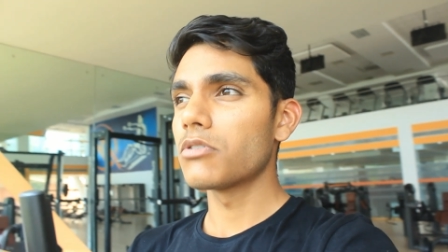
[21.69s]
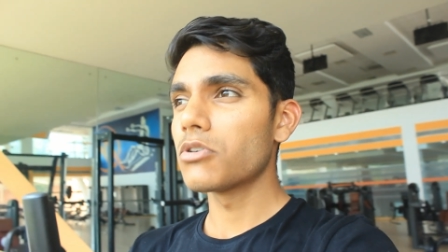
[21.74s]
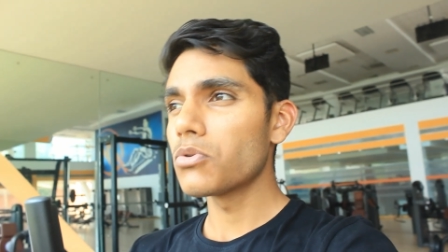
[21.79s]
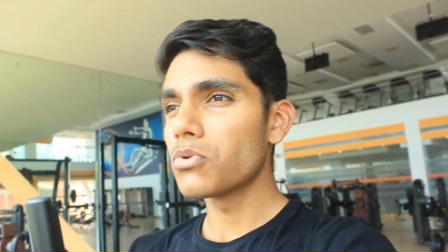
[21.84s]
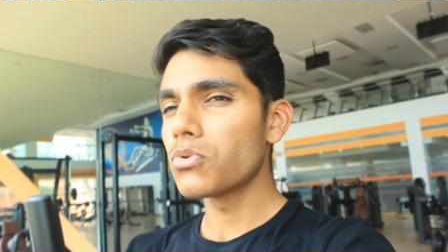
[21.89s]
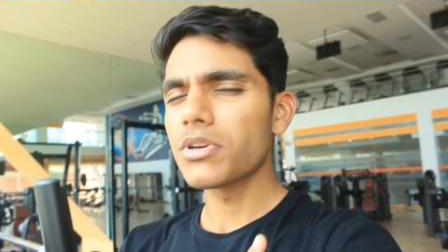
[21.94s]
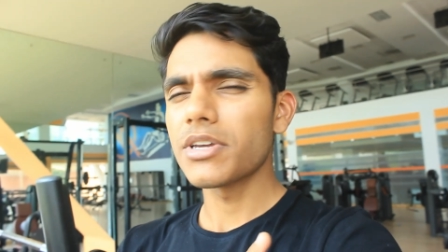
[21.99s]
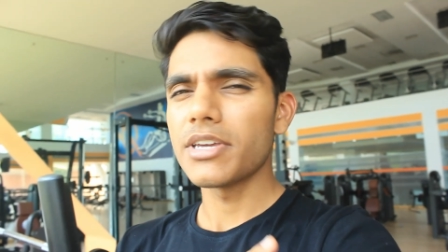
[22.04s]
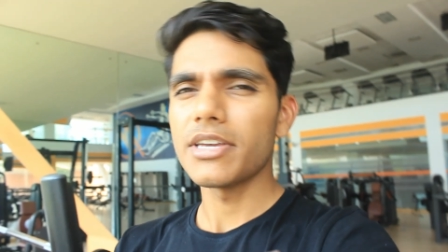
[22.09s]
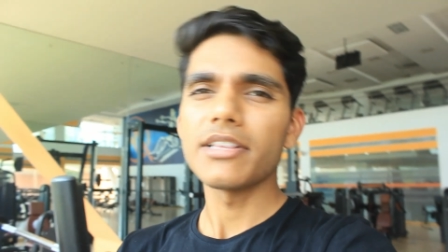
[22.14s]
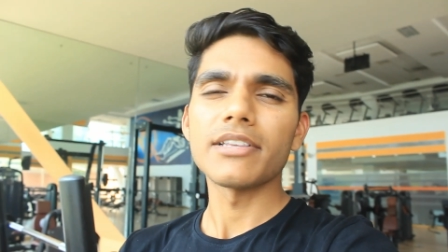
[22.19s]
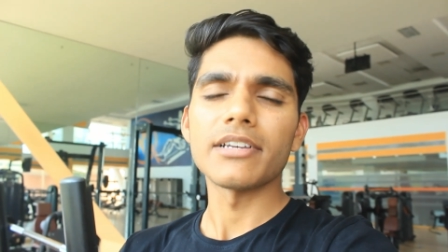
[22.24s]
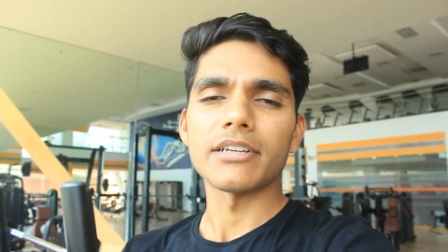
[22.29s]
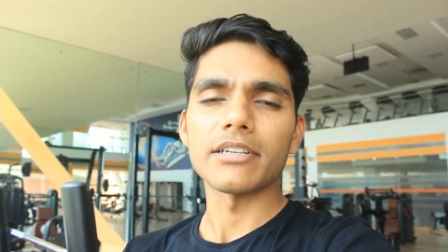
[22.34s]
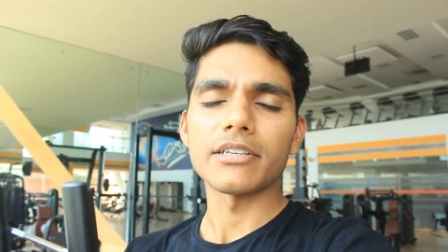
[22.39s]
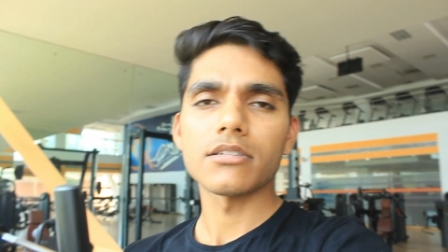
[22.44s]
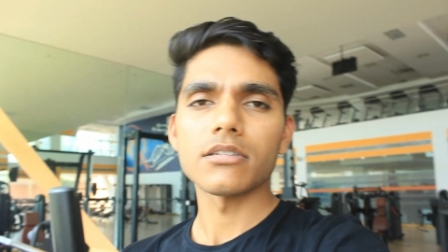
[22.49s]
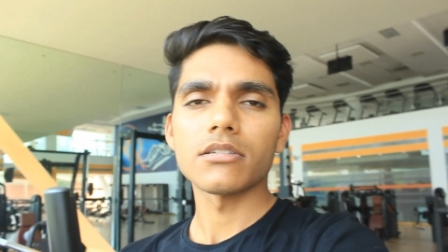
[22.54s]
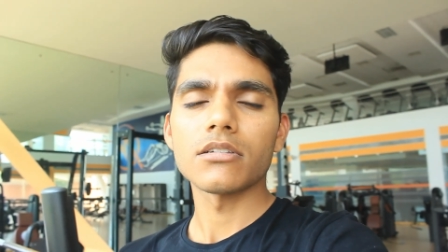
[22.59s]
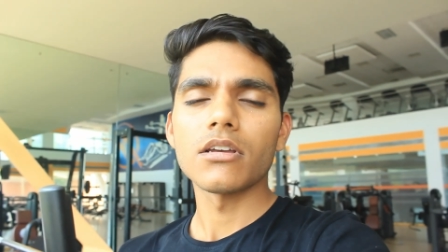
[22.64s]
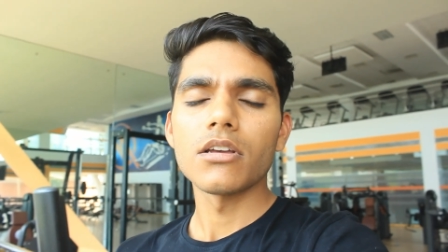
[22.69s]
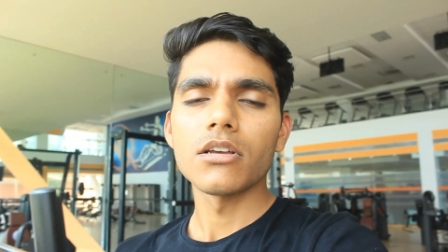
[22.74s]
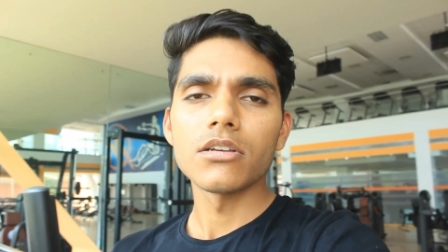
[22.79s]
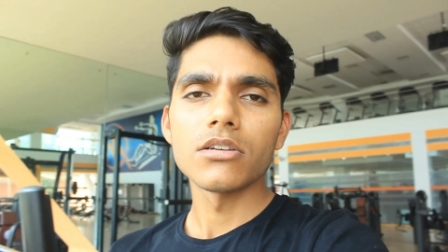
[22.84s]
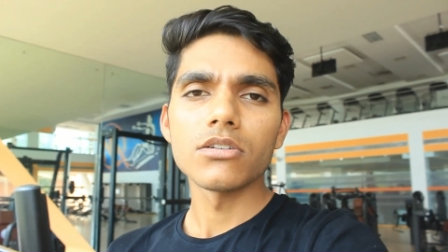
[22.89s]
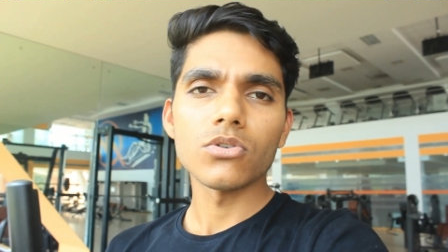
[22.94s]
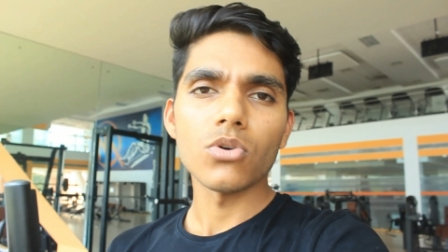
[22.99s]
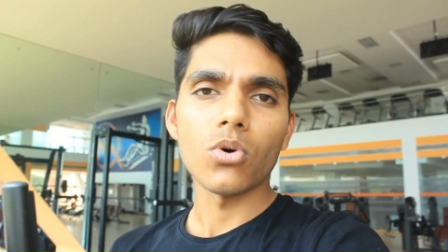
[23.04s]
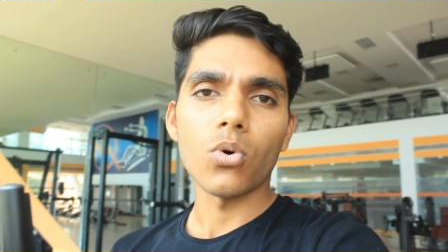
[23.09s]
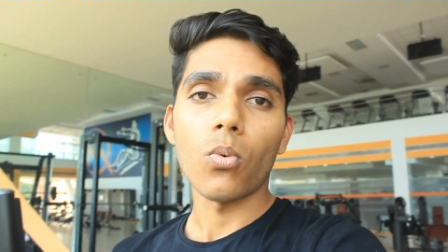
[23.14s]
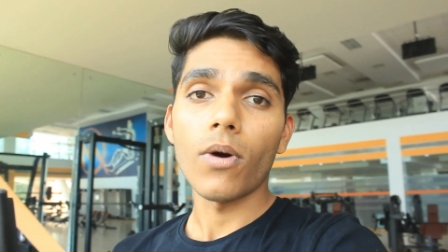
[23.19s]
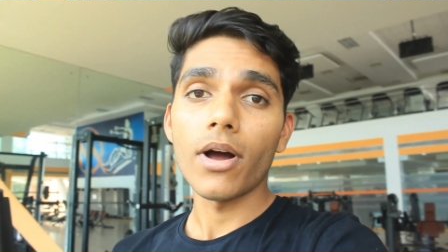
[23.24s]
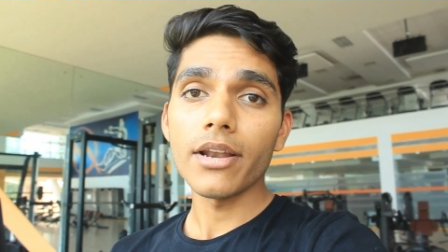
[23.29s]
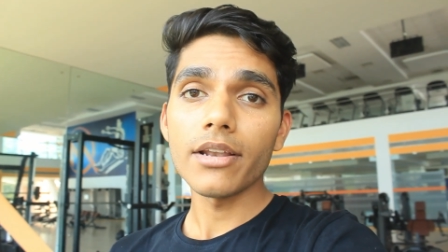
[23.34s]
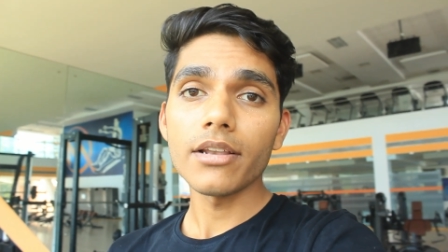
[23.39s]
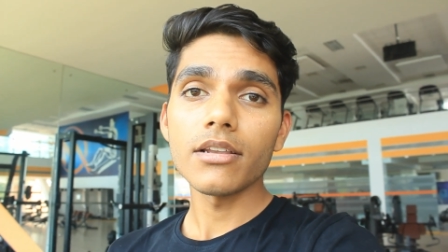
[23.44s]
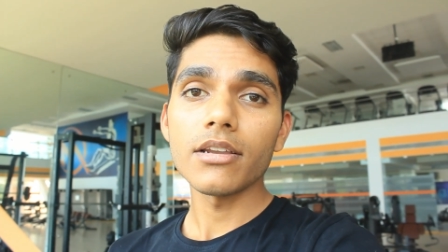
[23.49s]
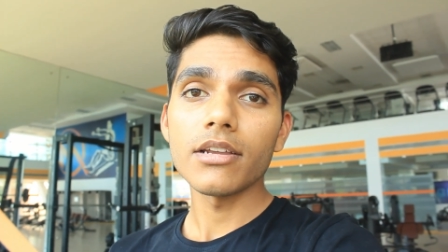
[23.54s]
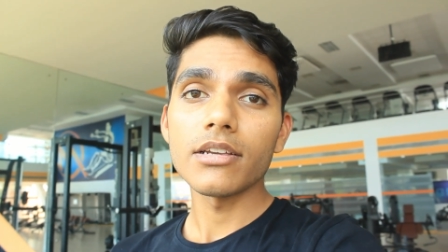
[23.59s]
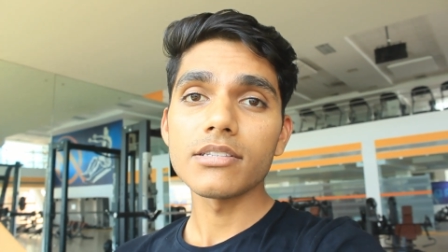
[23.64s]
two key things so
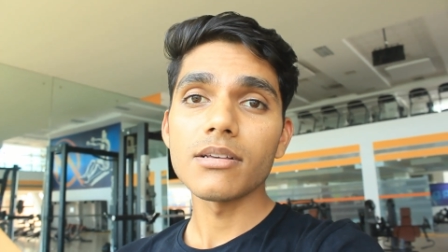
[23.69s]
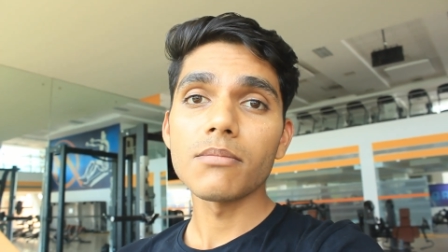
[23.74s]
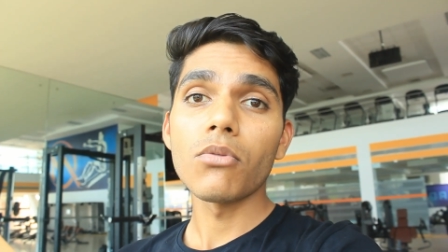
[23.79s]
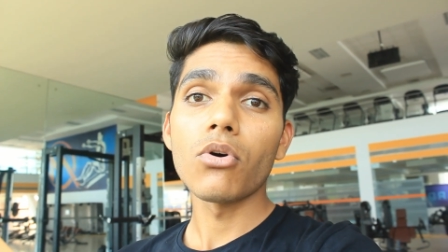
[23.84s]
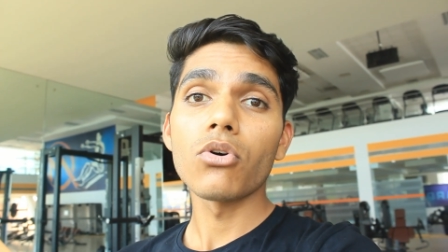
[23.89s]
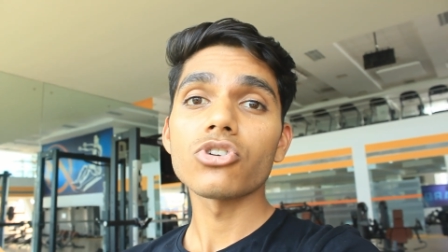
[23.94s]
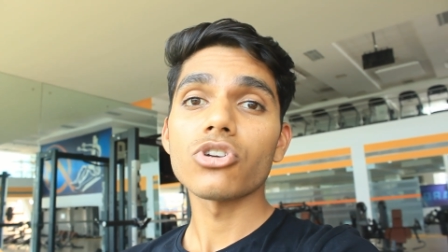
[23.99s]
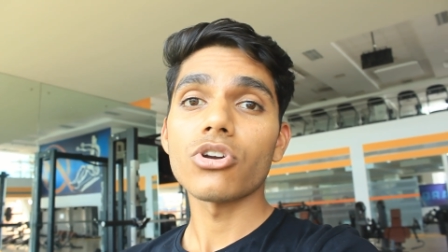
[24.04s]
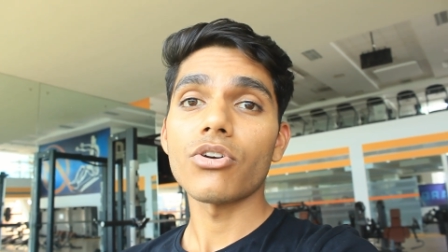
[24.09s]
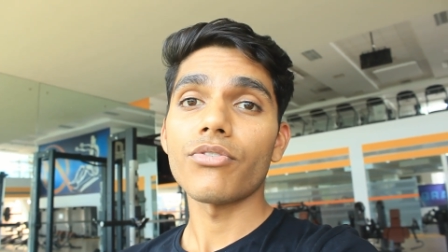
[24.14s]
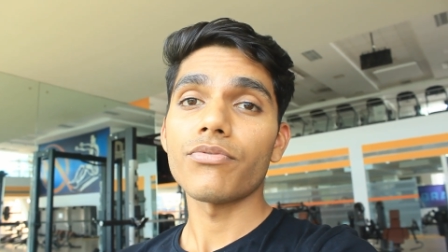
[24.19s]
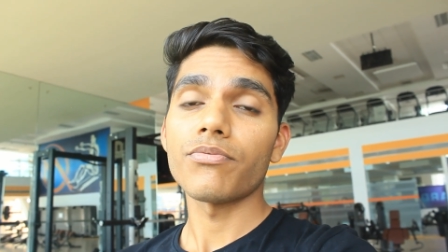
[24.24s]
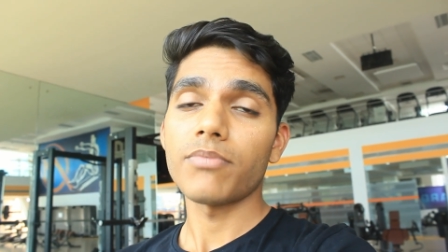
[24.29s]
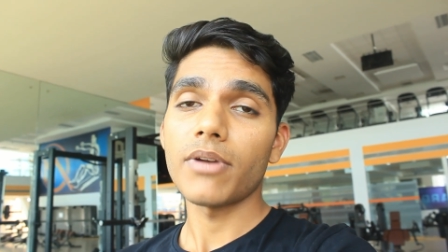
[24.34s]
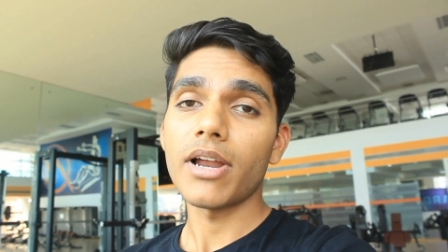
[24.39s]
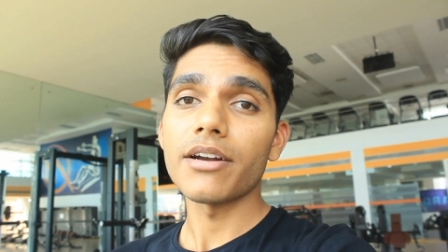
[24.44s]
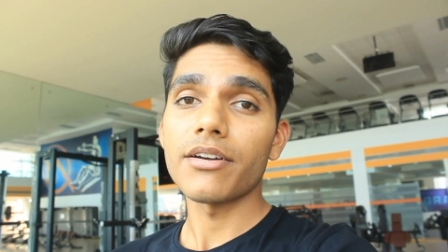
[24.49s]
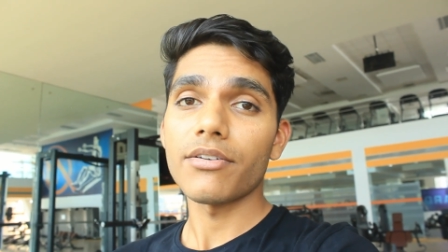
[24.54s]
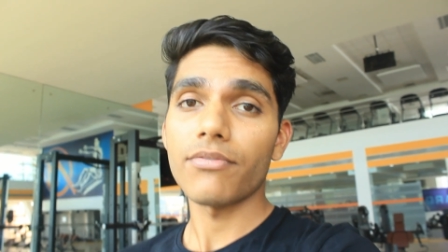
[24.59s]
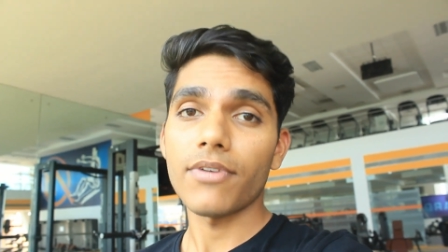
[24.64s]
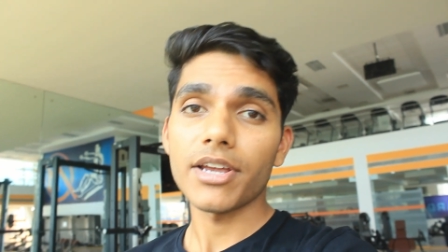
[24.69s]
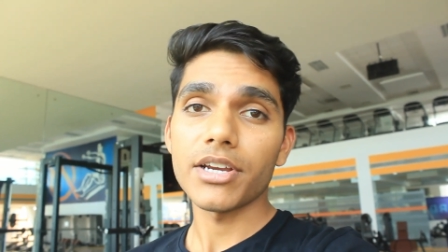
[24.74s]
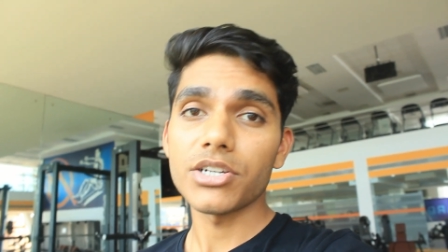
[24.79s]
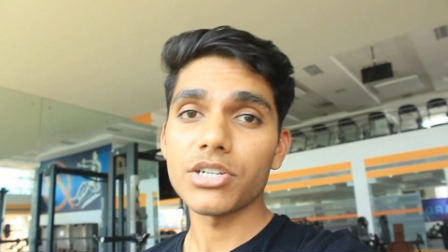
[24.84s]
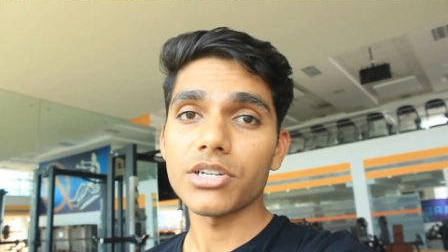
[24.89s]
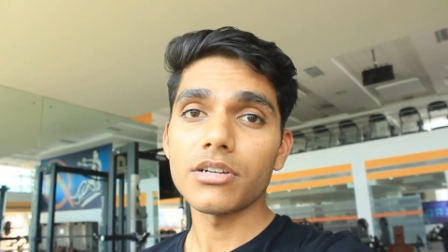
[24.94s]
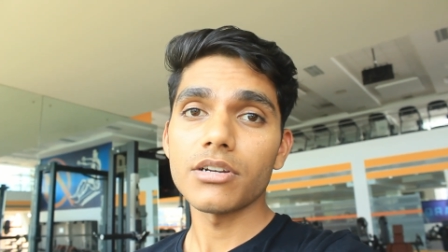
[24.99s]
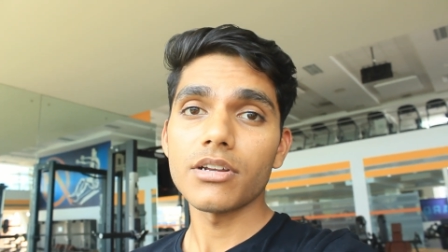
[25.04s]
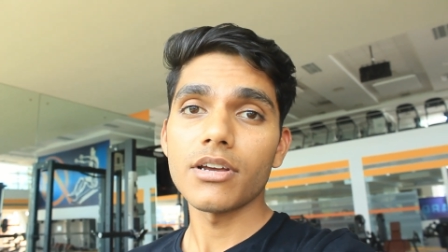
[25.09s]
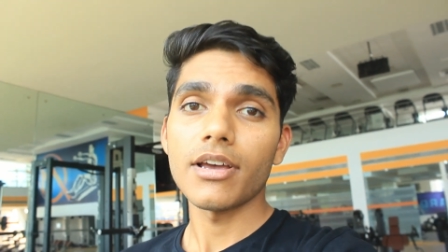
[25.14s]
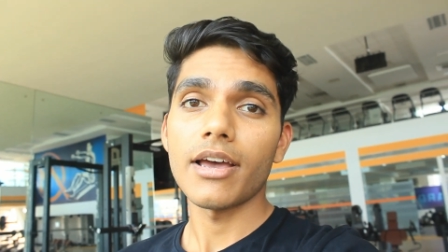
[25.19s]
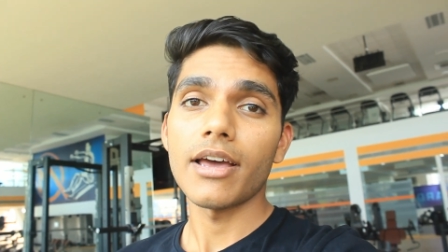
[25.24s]
one is the motion of plantar flexion